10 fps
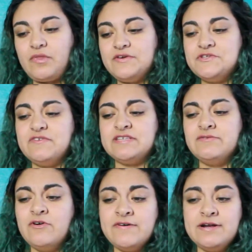So fast
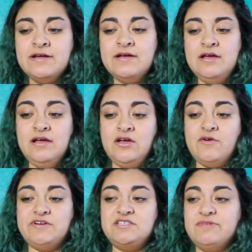forward,
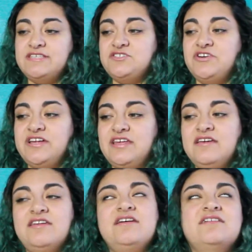went to basic
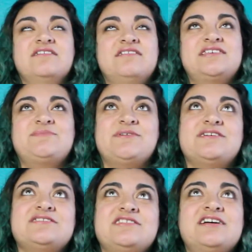training,
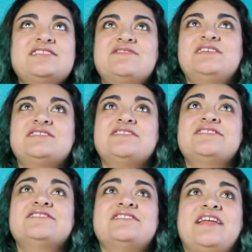experienced lots of things
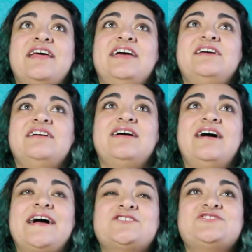there, and I
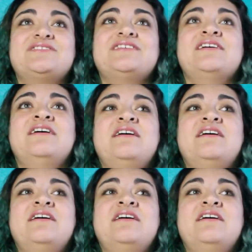actually